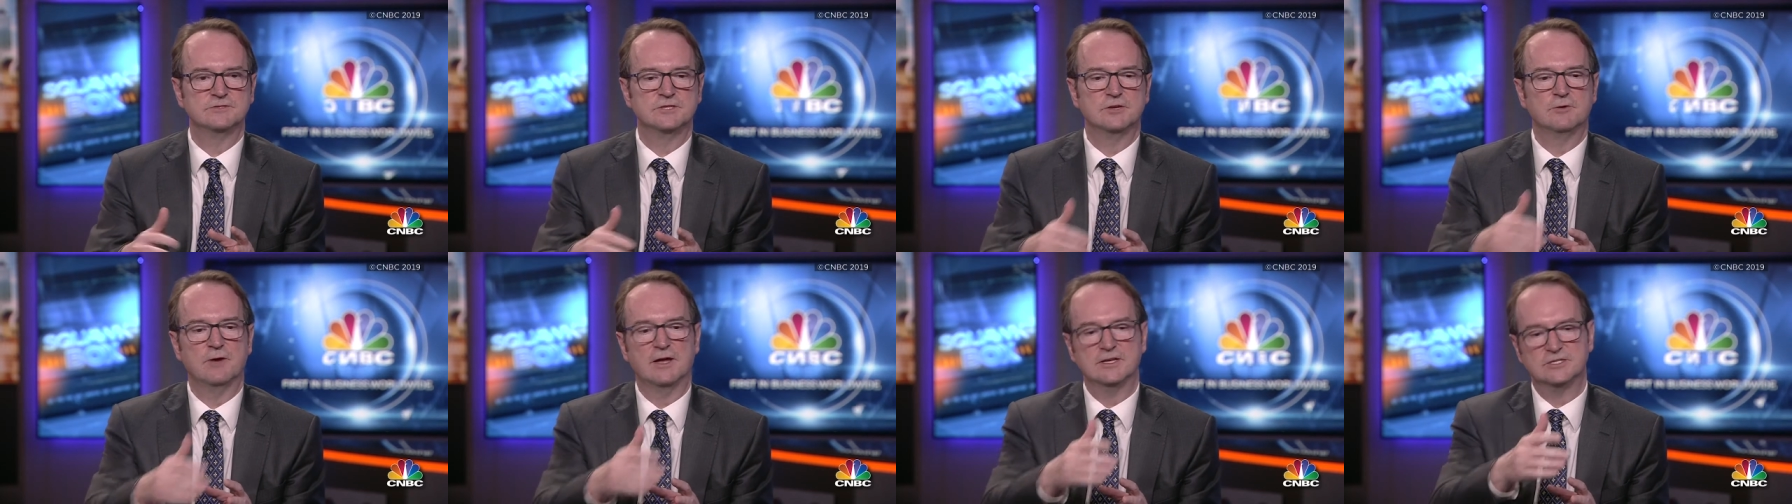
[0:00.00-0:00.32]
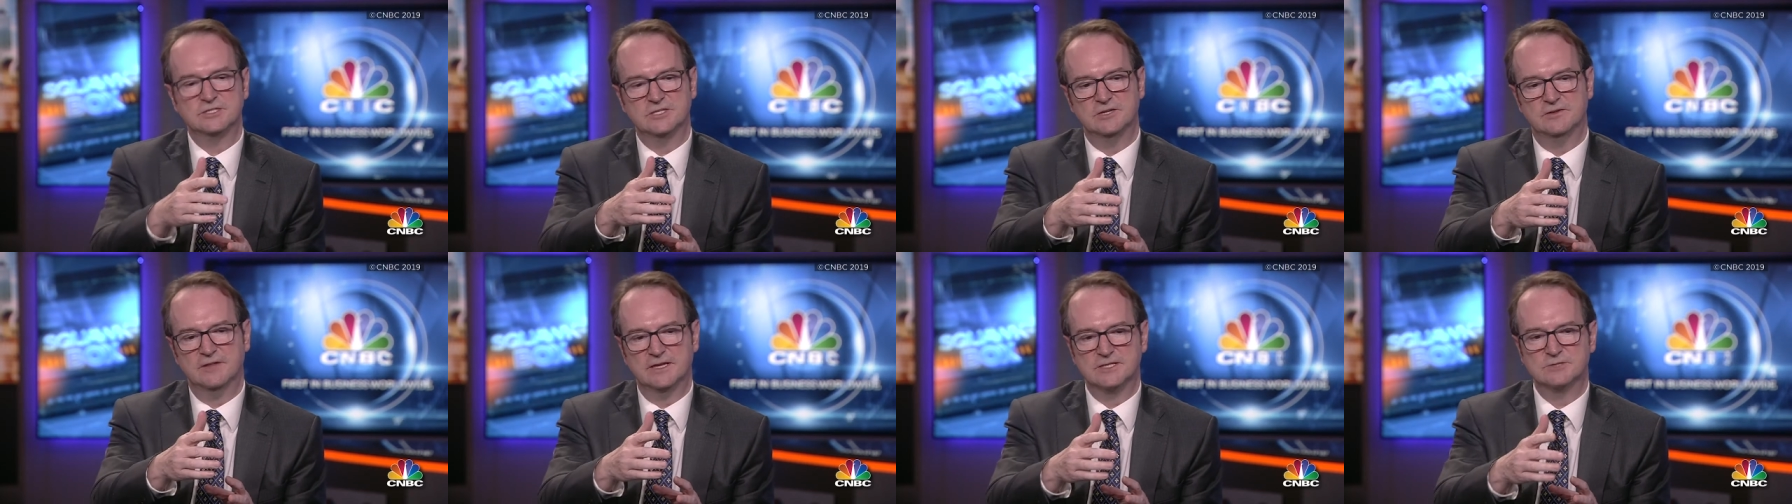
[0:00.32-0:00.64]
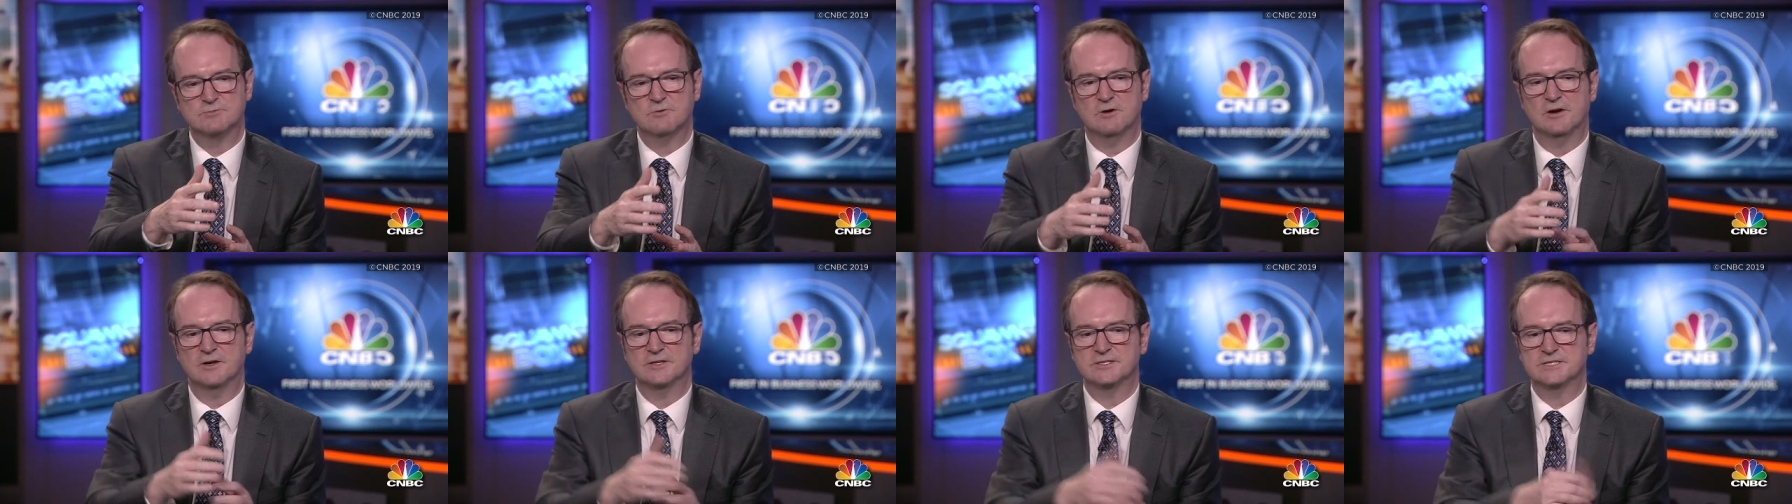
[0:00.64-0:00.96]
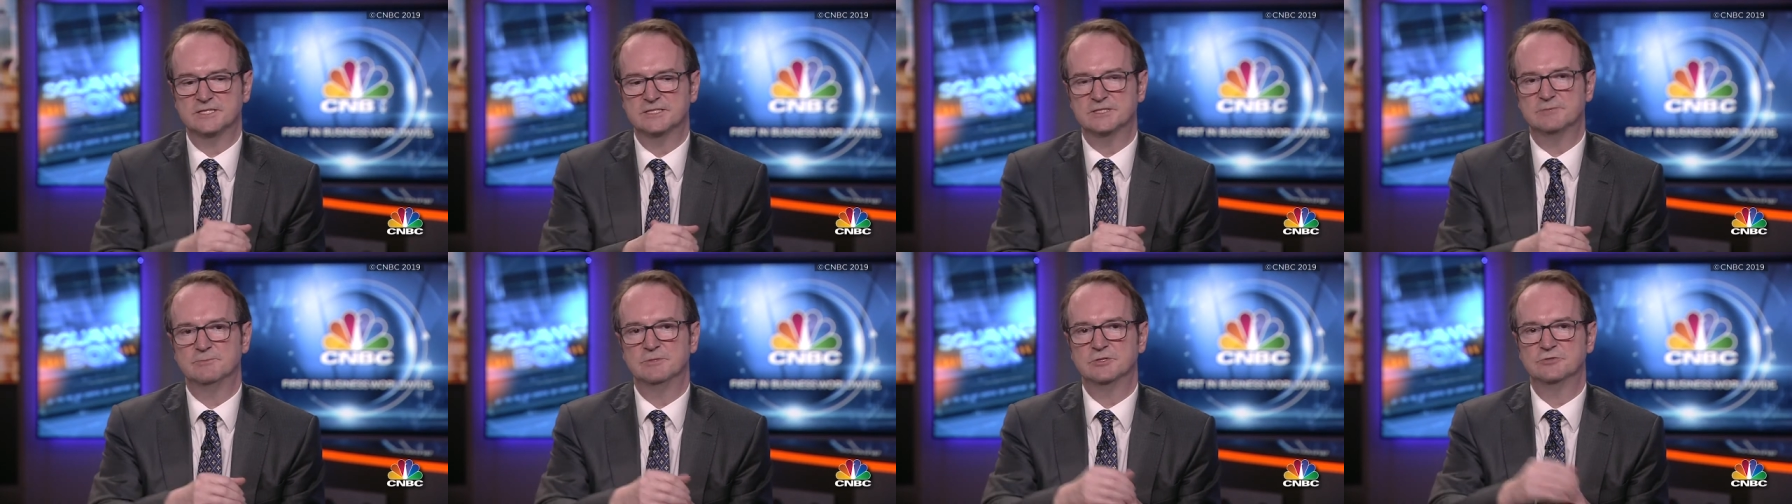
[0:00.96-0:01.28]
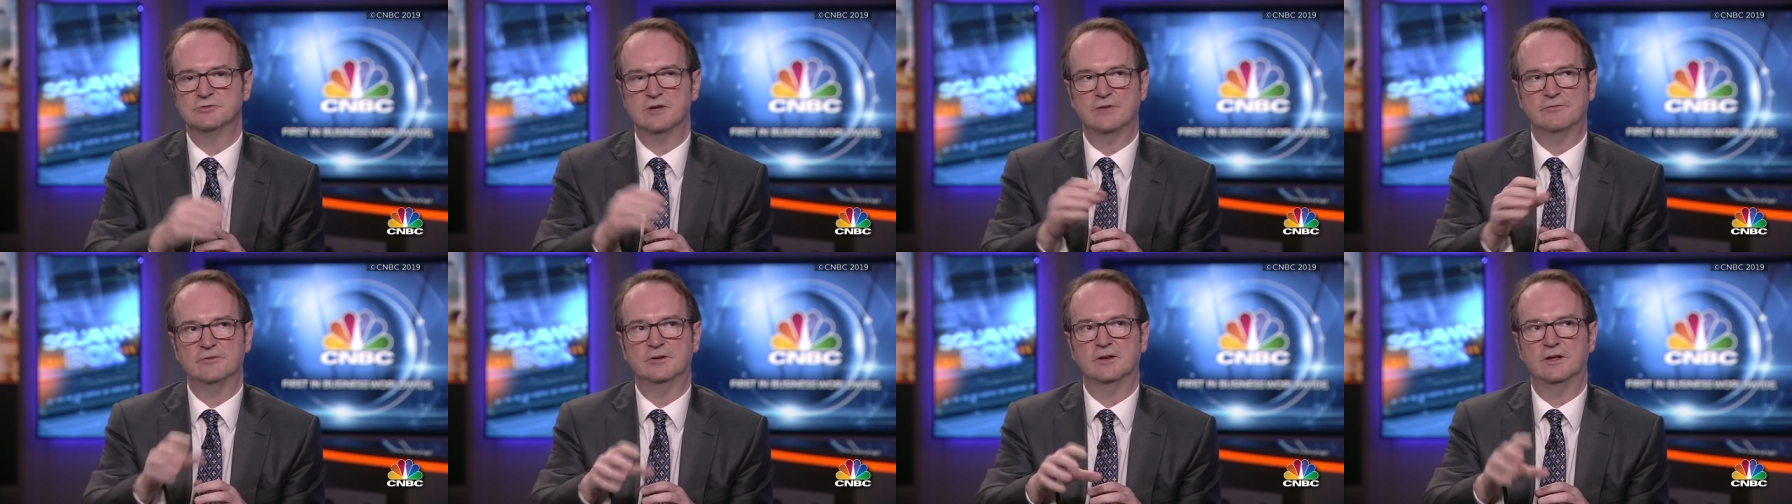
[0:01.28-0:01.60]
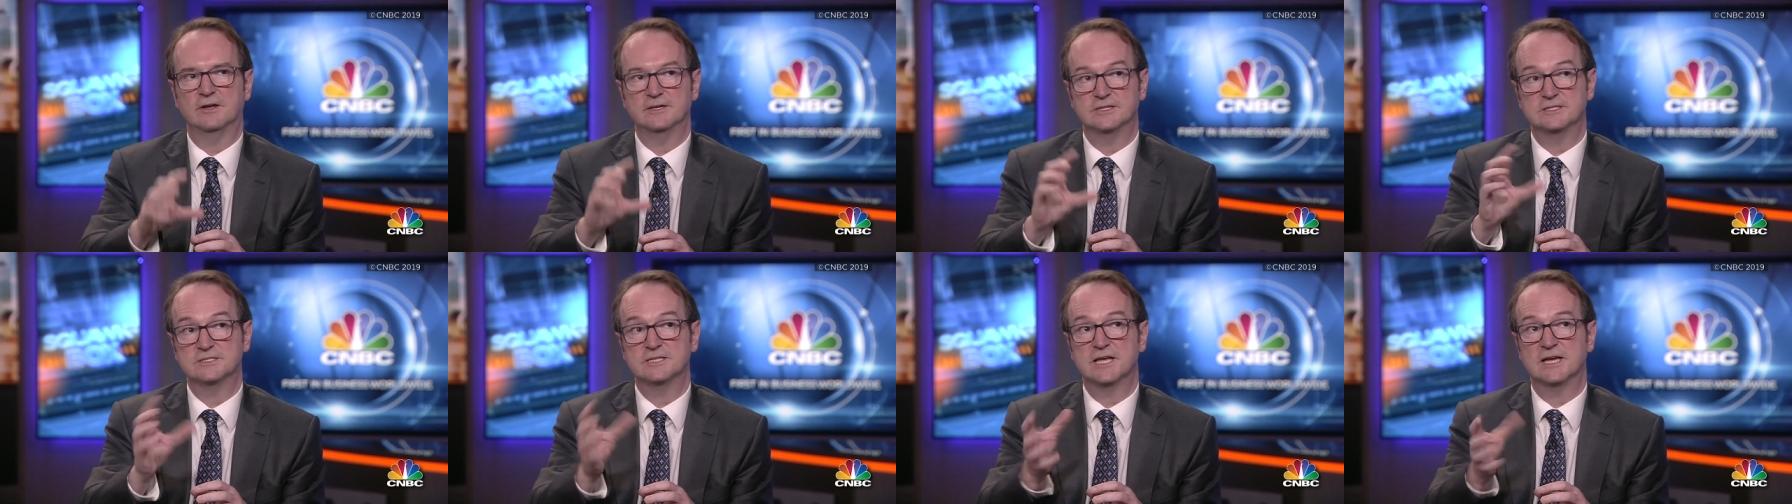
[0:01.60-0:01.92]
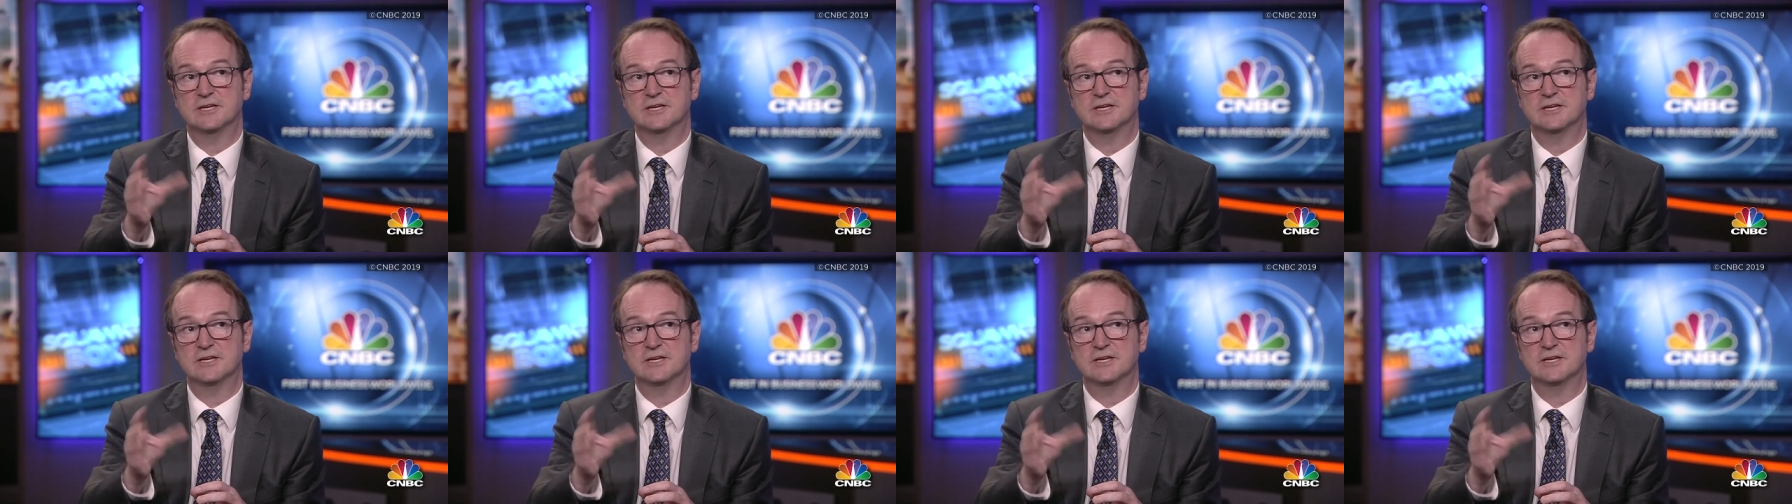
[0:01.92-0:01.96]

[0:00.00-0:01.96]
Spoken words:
So actually, that's why our sentiment traffic light is